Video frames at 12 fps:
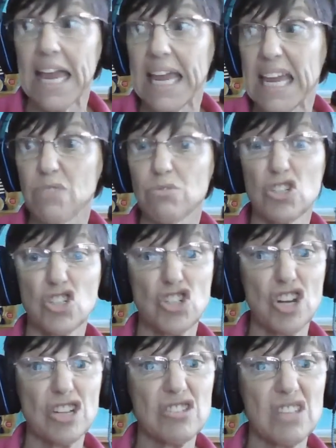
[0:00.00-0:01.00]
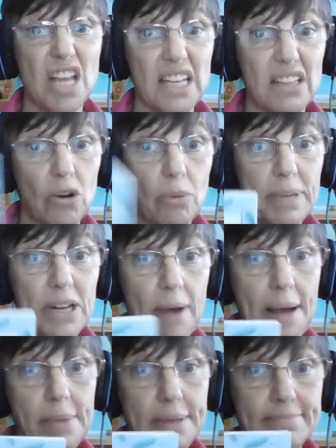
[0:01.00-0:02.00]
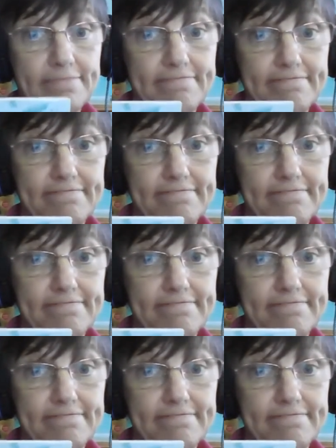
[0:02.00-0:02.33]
He was just like little Peter Rabbit.